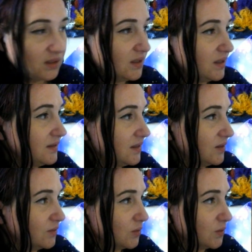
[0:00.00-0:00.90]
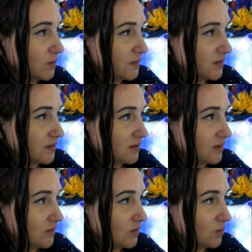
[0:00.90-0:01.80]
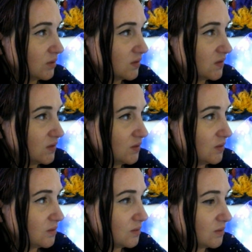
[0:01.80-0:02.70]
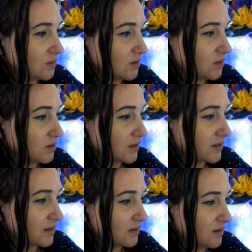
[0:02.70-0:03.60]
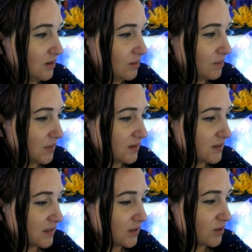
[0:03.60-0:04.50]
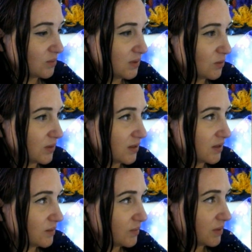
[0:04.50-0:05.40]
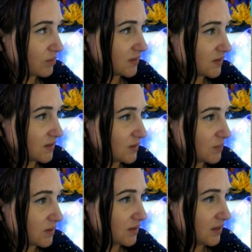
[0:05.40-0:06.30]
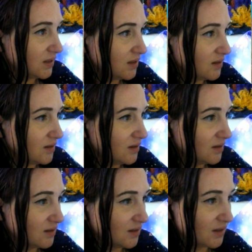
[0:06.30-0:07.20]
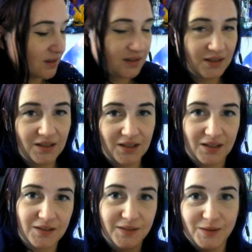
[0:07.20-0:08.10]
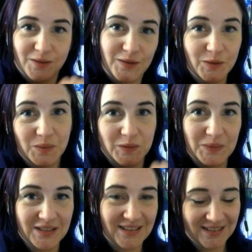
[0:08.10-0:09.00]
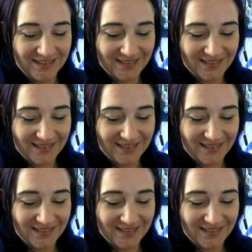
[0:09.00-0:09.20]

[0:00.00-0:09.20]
and then of course, if you want to, you can make the day go a bit quicker by pressing this button here, and then he is super speedy.